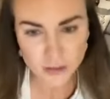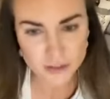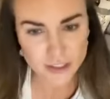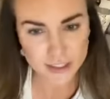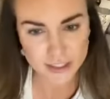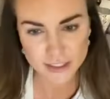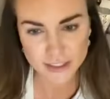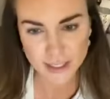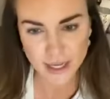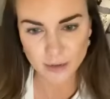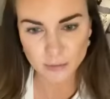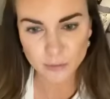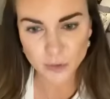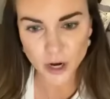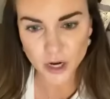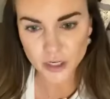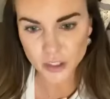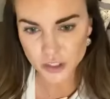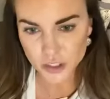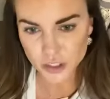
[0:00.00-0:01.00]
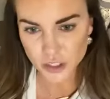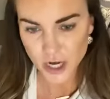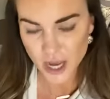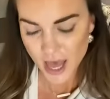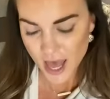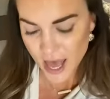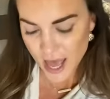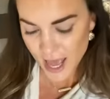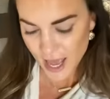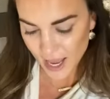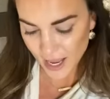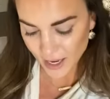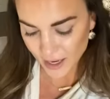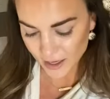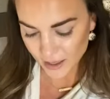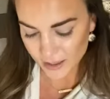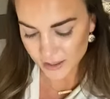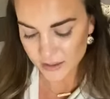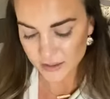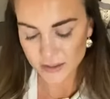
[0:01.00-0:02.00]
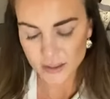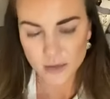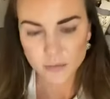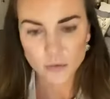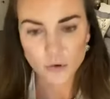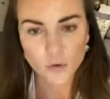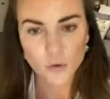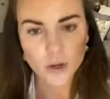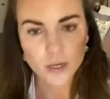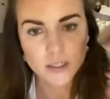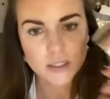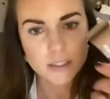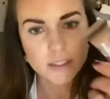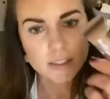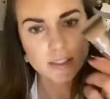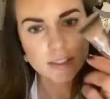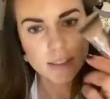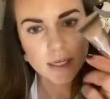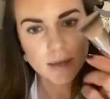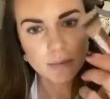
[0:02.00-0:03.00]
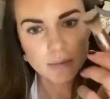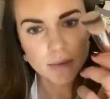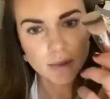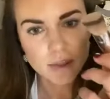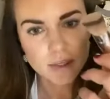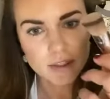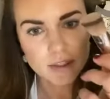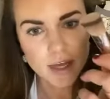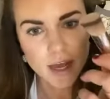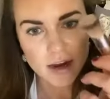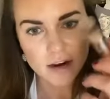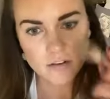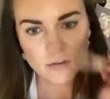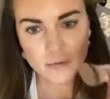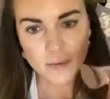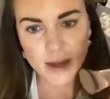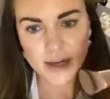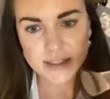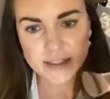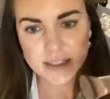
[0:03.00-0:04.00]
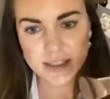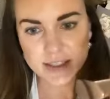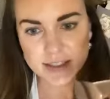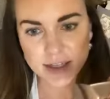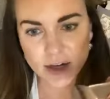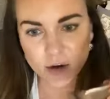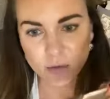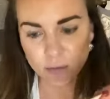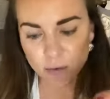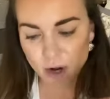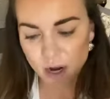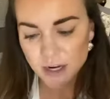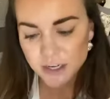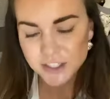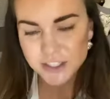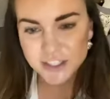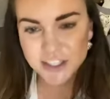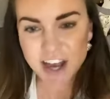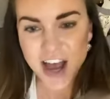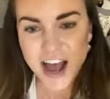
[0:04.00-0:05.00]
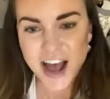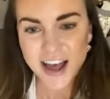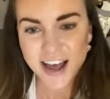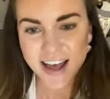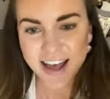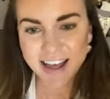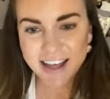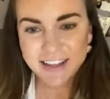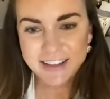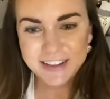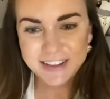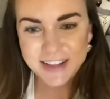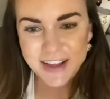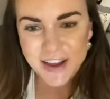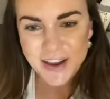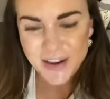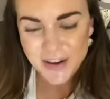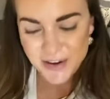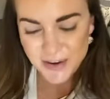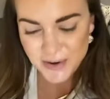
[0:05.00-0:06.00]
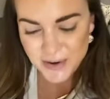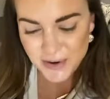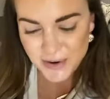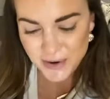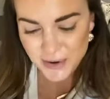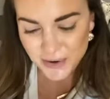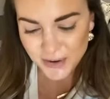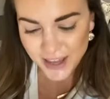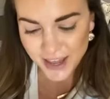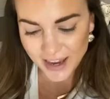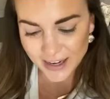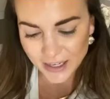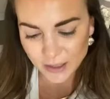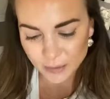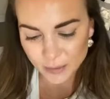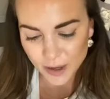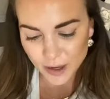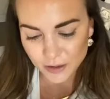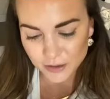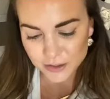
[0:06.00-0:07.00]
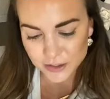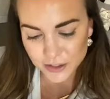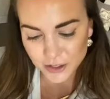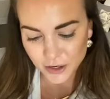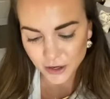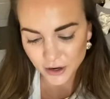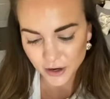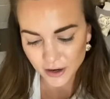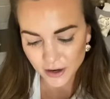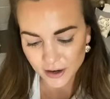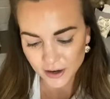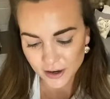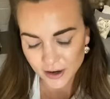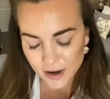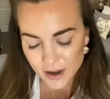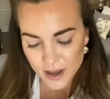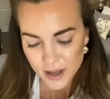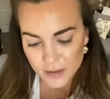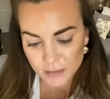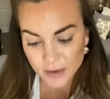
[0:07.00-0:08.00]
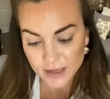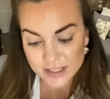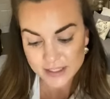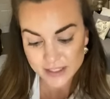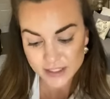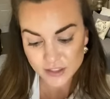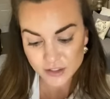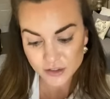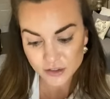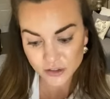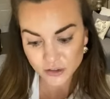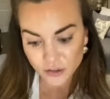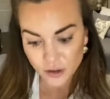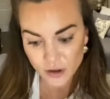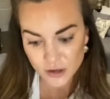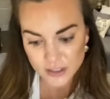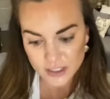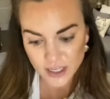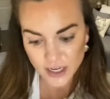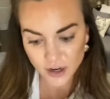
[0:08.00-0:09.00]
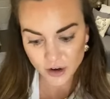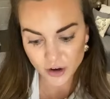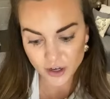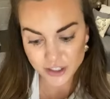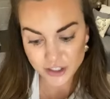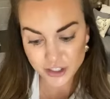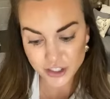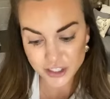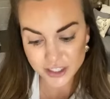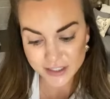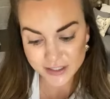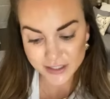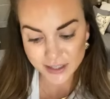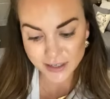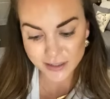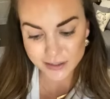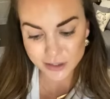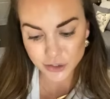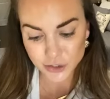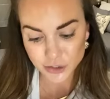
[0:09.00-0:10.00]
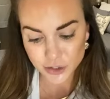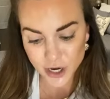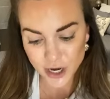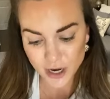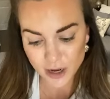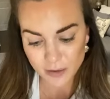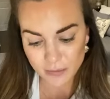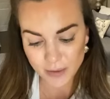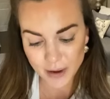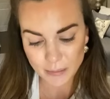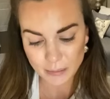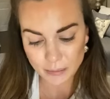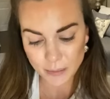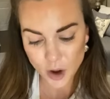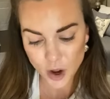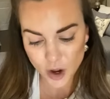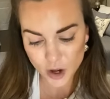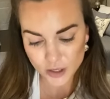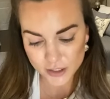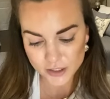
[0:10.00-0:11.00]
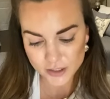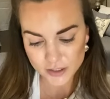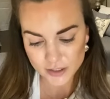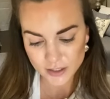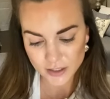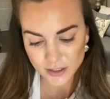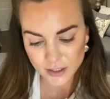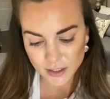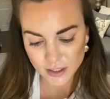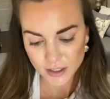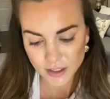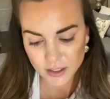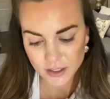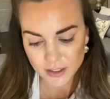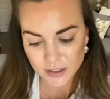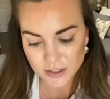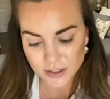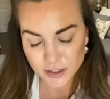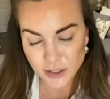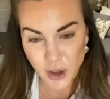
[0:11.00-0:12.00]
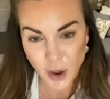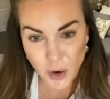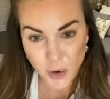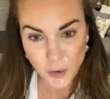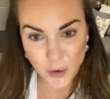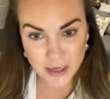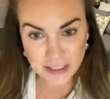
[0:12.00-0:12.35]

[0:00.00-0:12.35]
this same brush, and I'm going to dip the side of my detail brush. Hello, Katie Belcher. My sister-in-law is here, and she's like straight up my boss. So,